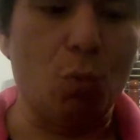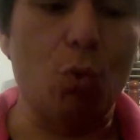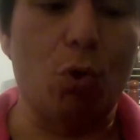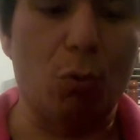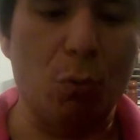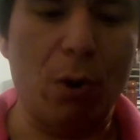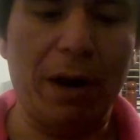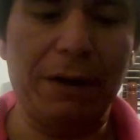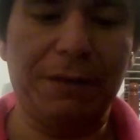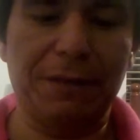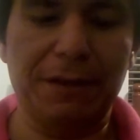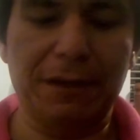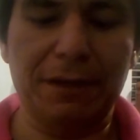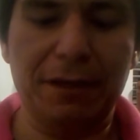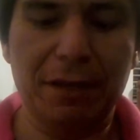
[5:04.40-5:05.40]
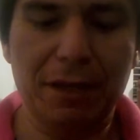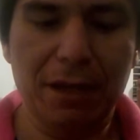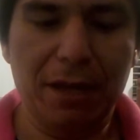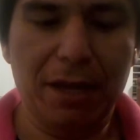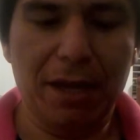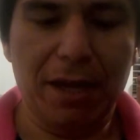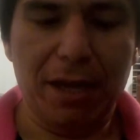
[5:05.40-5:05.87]
worldwide thing.
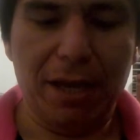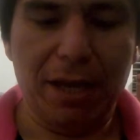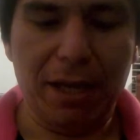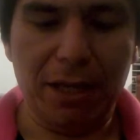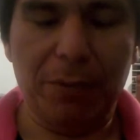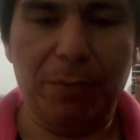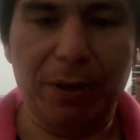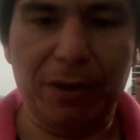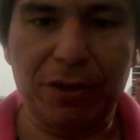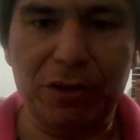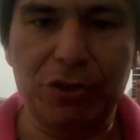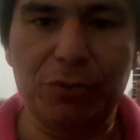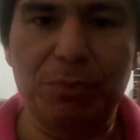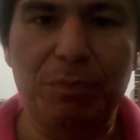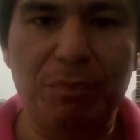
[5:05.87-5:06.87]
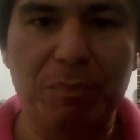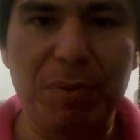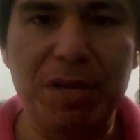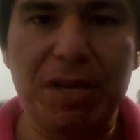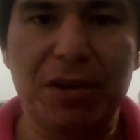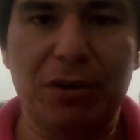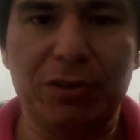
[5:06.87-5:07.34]
anybody could
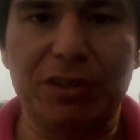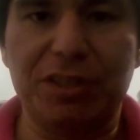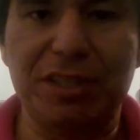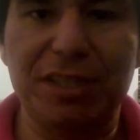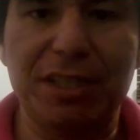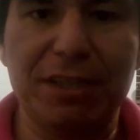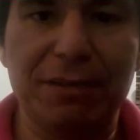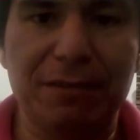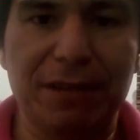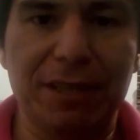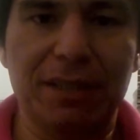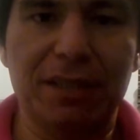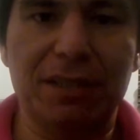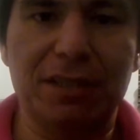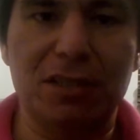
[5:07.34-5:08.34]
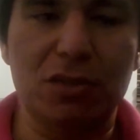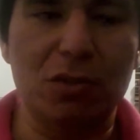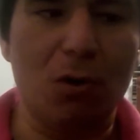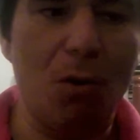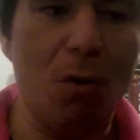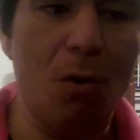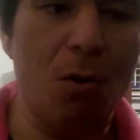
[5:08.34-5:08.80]
be on TV and it says,
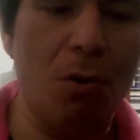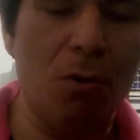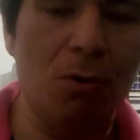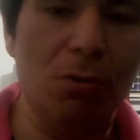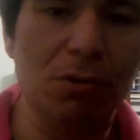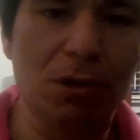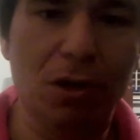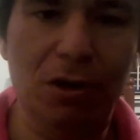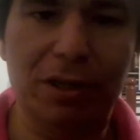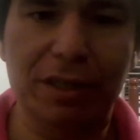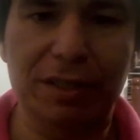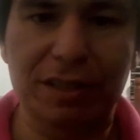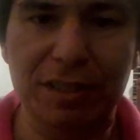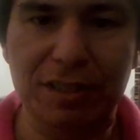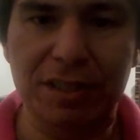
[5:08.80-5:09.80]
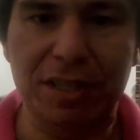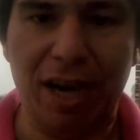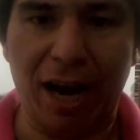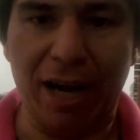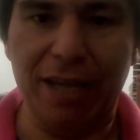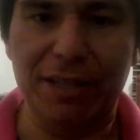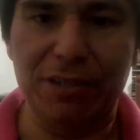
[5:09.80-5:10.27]
oh, look at this
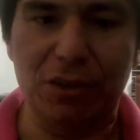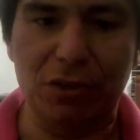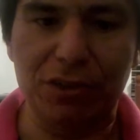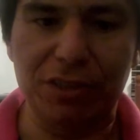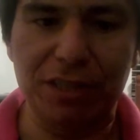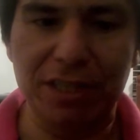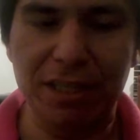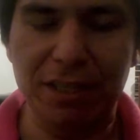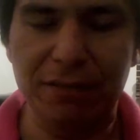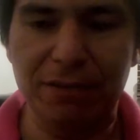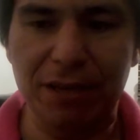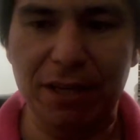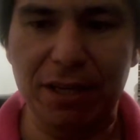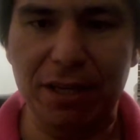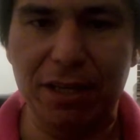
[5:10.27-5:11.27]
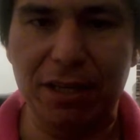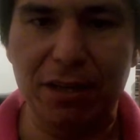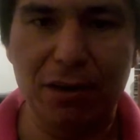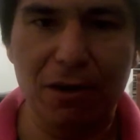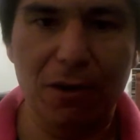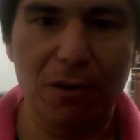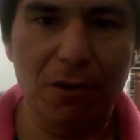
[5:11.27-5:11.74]
guy, he's on TV,
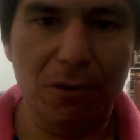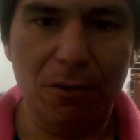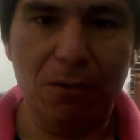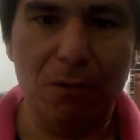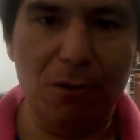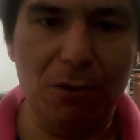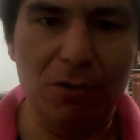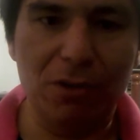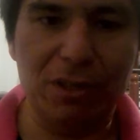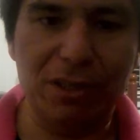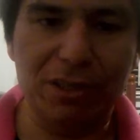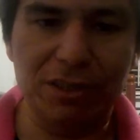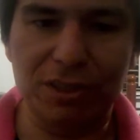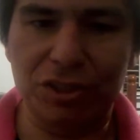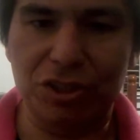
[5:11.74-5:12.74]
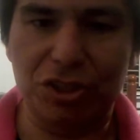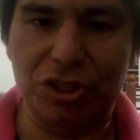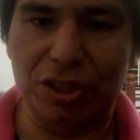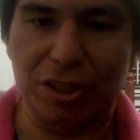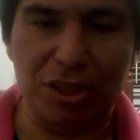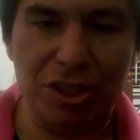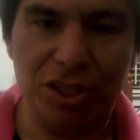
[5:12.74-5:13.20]
or look at this
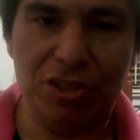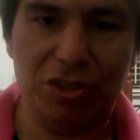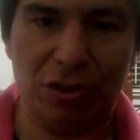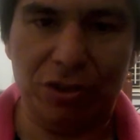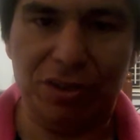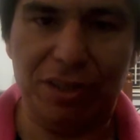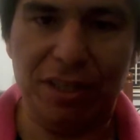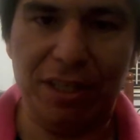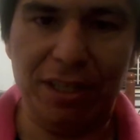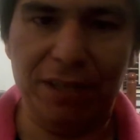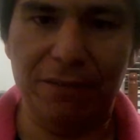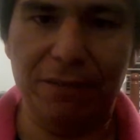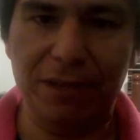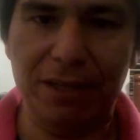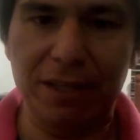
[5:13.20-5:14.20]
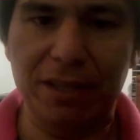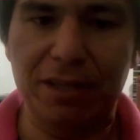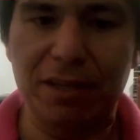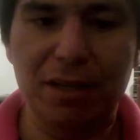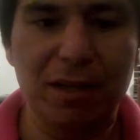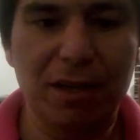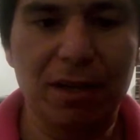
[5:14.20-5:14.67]
chick, she's on TV.
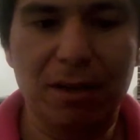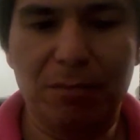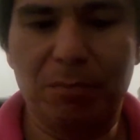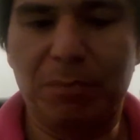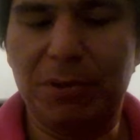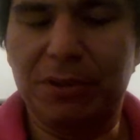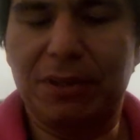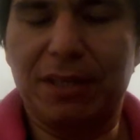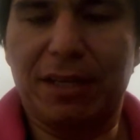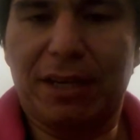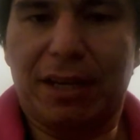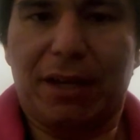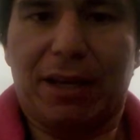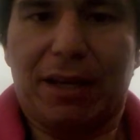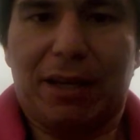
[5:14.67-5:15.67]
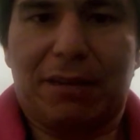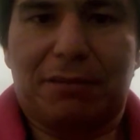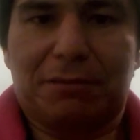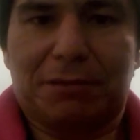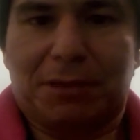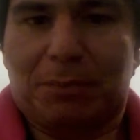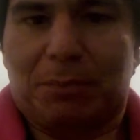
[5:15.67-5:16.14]
But then
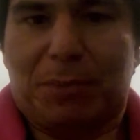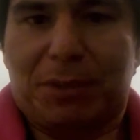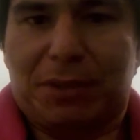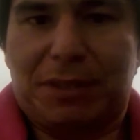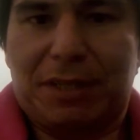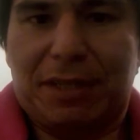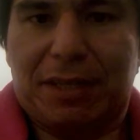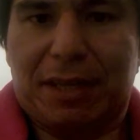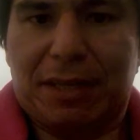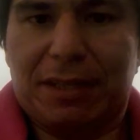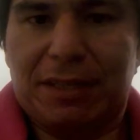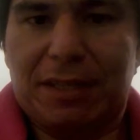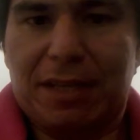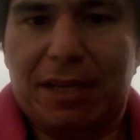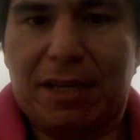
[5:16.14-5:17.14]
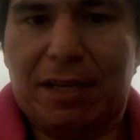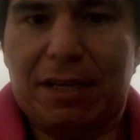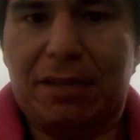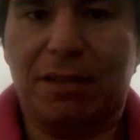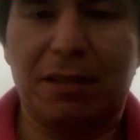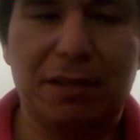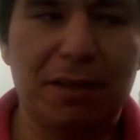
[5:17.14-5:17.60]
at the
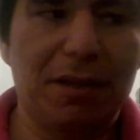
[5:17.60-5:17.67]
end,